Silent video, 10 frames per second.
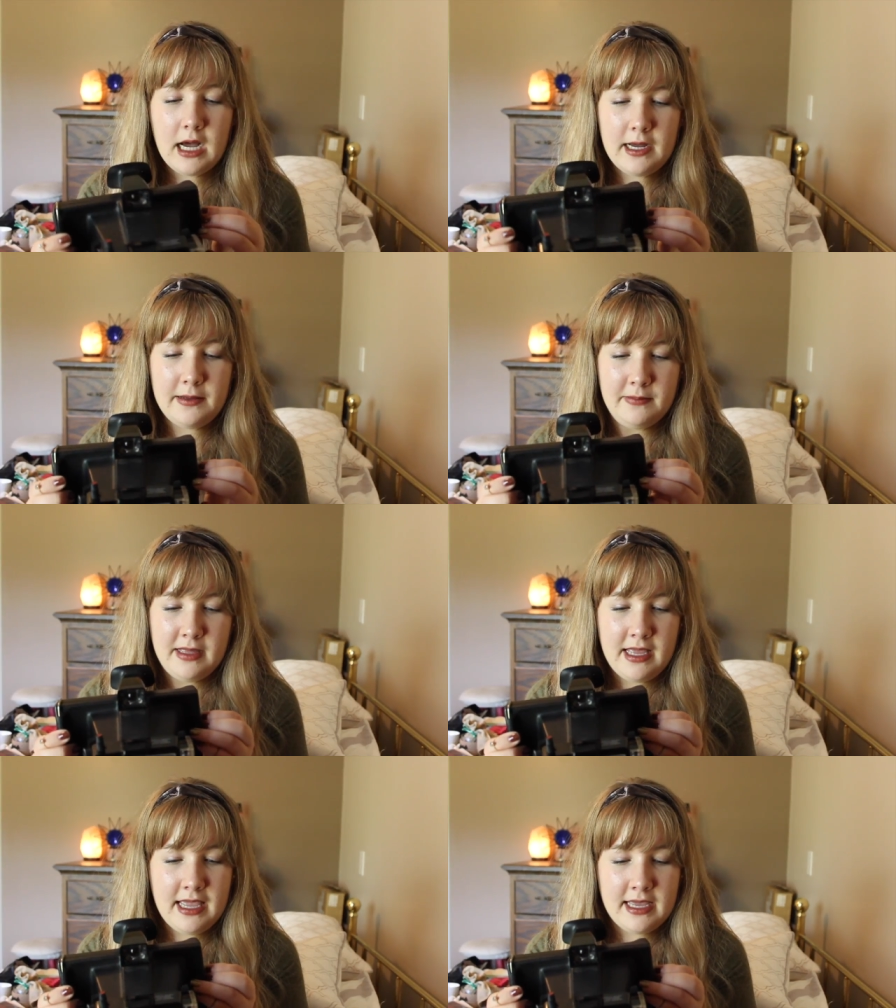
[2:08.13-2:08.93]
um,
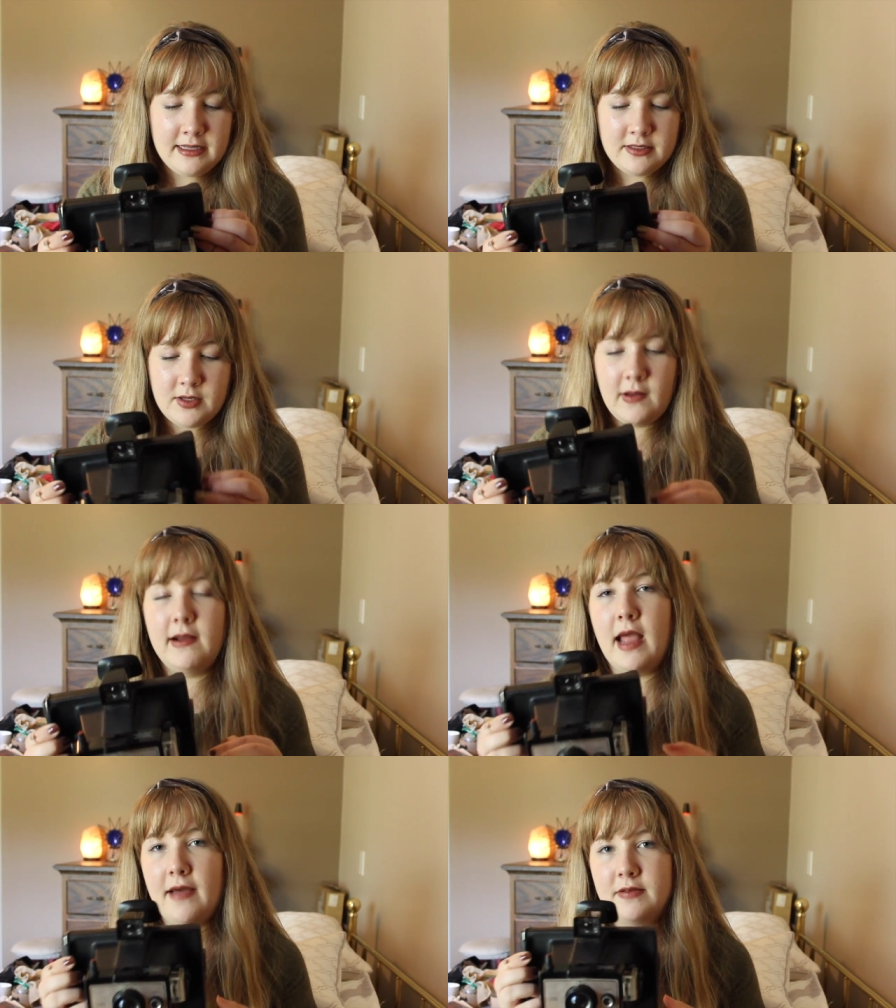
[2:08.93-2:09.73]
and so
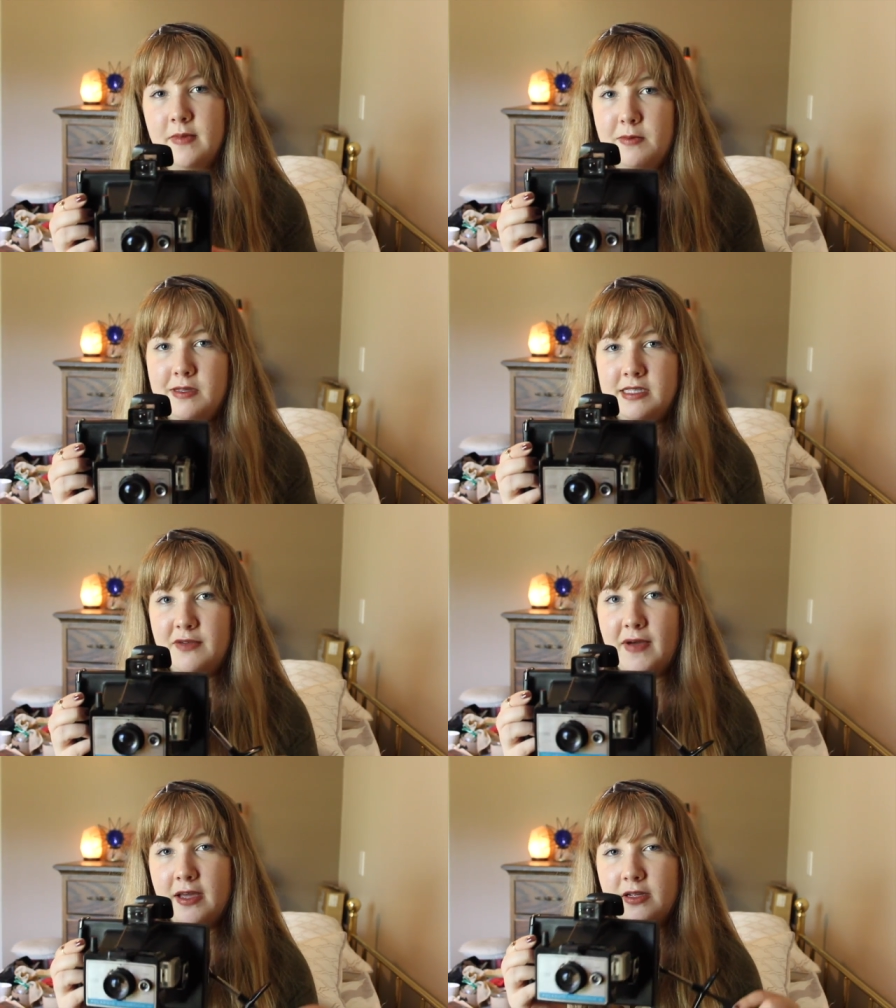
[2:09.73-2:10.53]
I'd have to maybe see
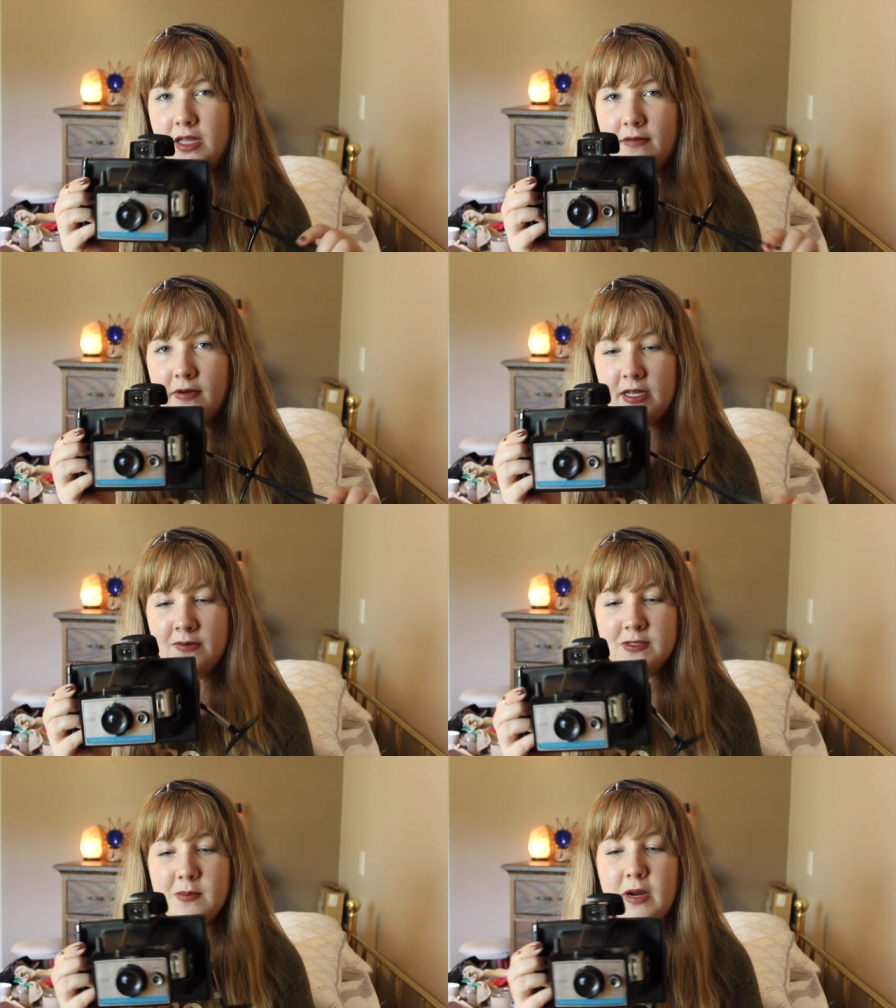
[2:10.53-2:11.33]
if I could ever
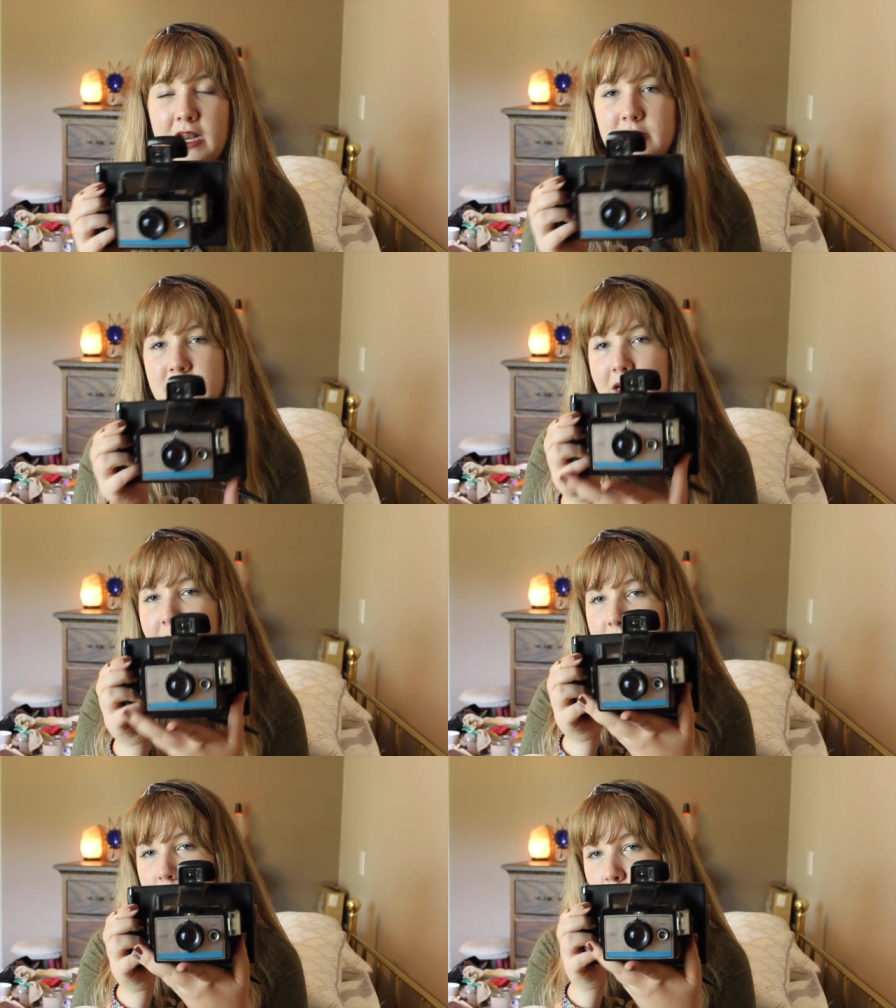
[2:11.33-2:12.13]
use it but I just thought
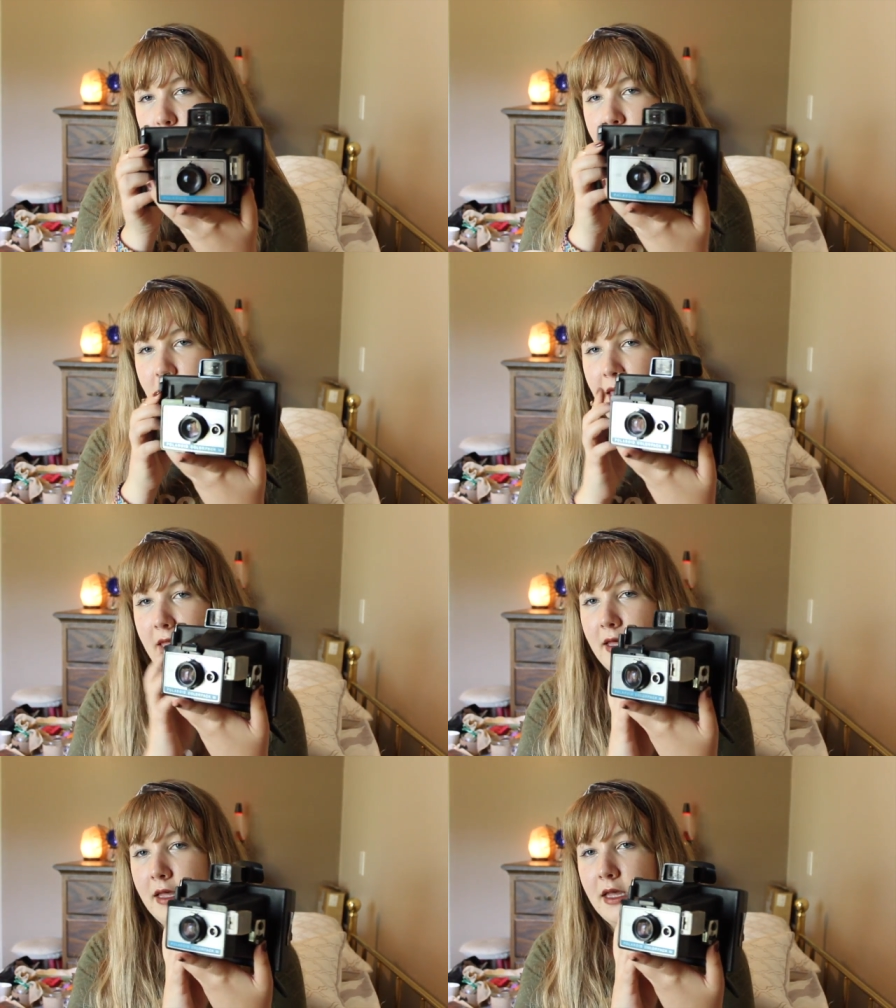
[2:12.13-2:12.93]
it was more of
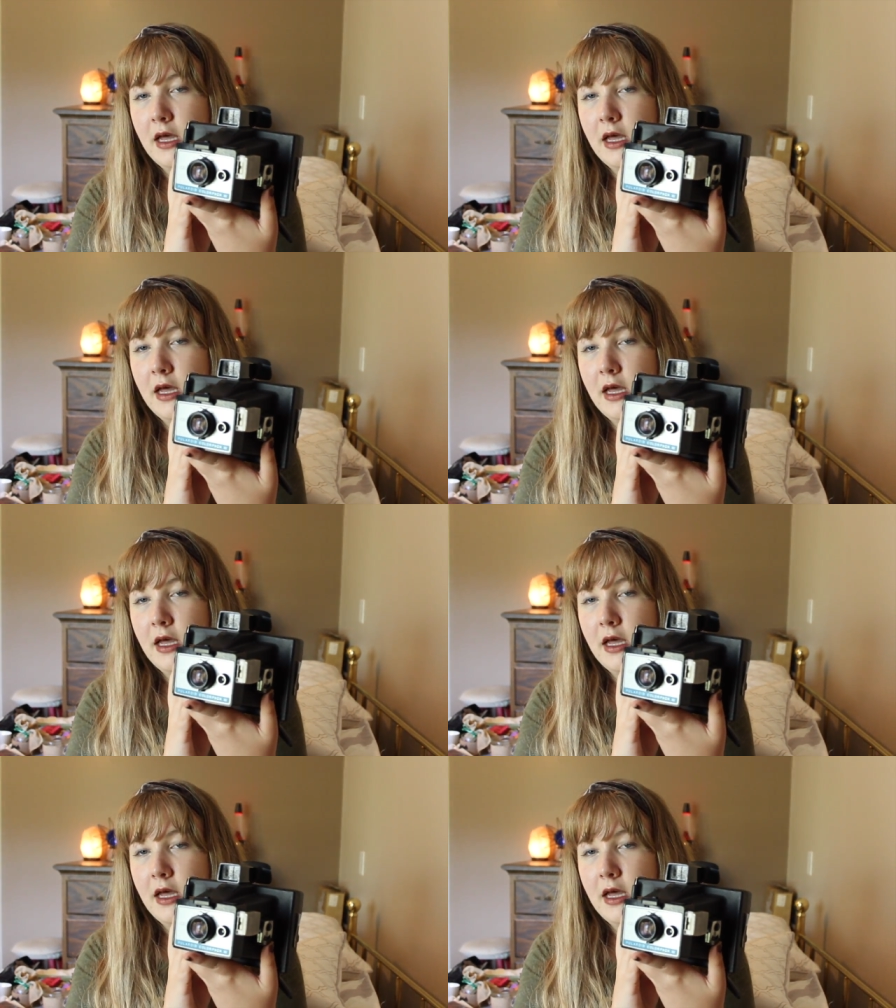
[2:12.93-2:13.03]
like